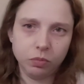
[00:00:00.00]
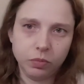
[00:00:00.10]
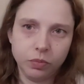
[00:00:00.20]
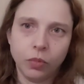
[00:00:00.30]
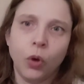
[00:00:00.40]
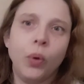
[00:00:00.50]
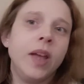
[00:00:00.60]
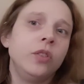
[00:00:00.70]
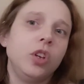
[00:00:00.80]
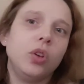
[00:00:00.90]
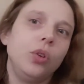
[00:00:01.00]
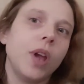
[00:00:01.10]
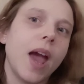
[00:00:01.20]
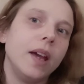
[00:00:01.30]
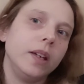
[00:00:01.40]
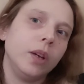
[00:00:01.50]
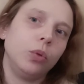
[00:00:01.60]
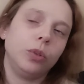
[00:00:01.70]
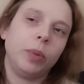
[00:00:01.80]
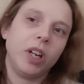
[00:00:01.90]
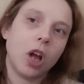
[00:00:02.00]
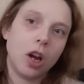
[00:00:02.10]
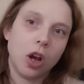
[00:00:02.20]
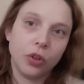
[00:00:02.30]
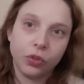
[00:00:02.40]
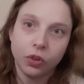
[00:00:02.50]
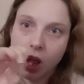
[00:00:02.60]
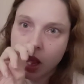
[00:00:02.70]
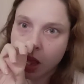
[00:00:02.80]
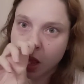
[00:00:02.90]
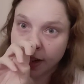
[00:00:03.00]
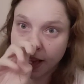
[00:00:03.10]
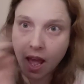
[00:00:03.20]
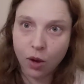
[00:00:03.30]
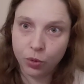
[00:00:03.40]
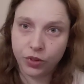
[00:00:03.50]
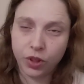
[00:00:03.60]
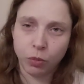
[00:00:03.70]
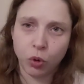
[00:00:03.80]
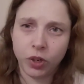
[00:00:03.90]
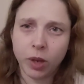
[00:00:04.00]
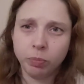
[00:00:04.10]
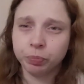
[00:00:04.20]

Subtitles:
well, in the UK, it would have been like last night, early hours in the morning.